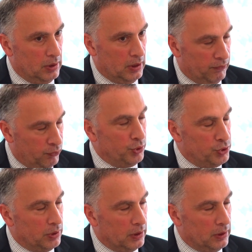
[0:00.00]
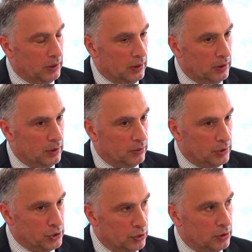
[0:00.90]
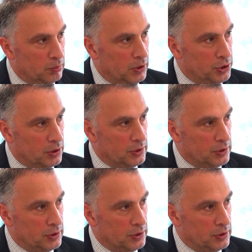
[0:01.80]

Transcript: unfortunately, there is not much